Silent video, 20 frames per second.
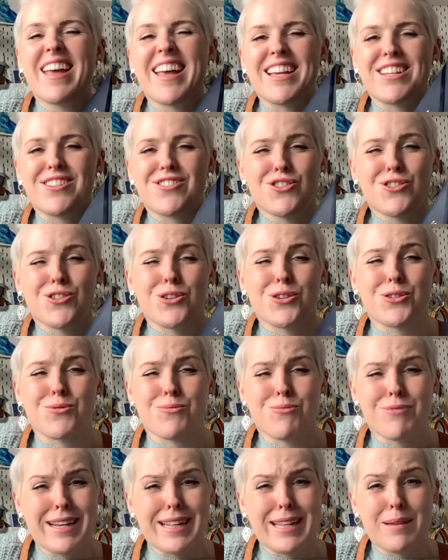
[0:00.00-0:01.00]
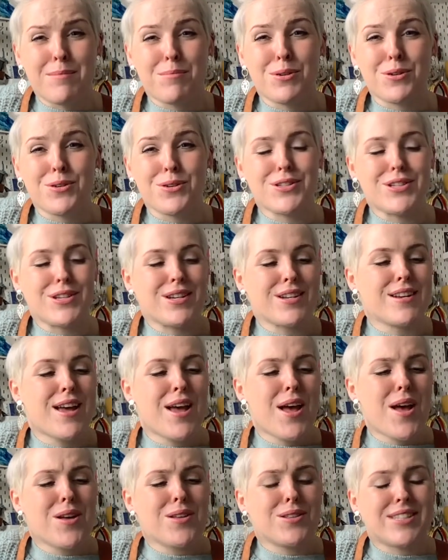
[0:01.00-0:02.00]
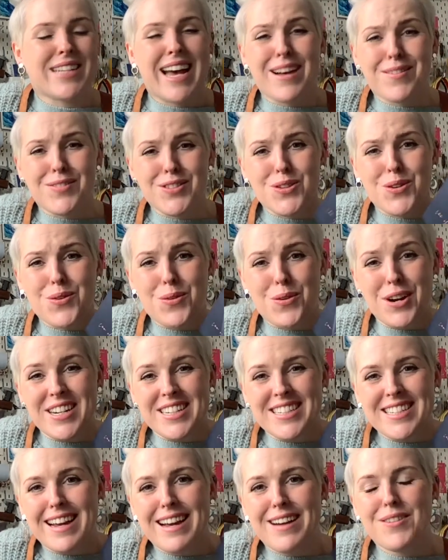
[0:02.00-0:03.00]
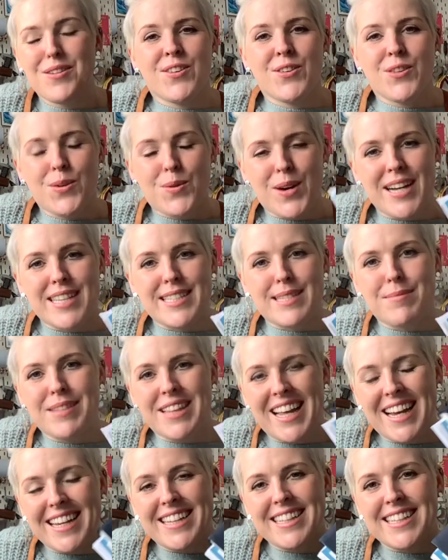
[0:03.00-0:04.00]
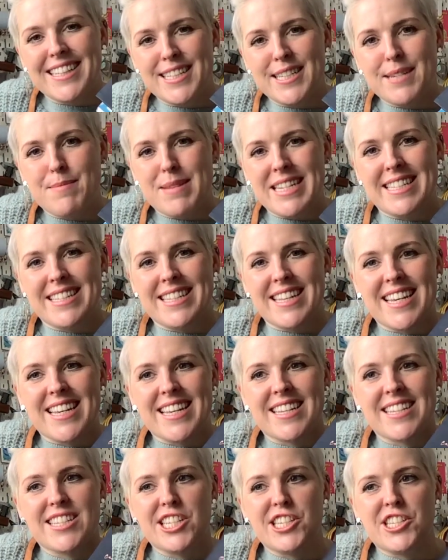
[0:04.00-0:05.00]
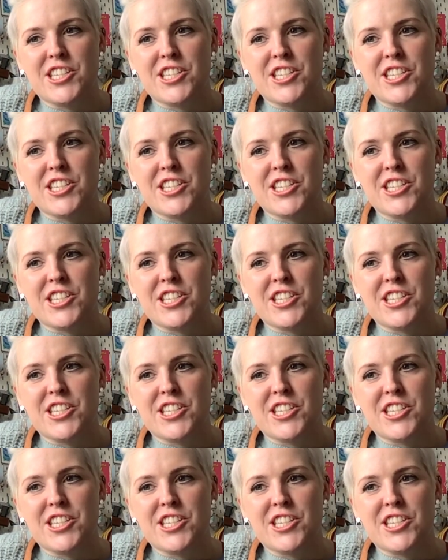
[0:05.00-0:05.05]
it's just really important to have stuff written down, otherwise I'm likely to miss things.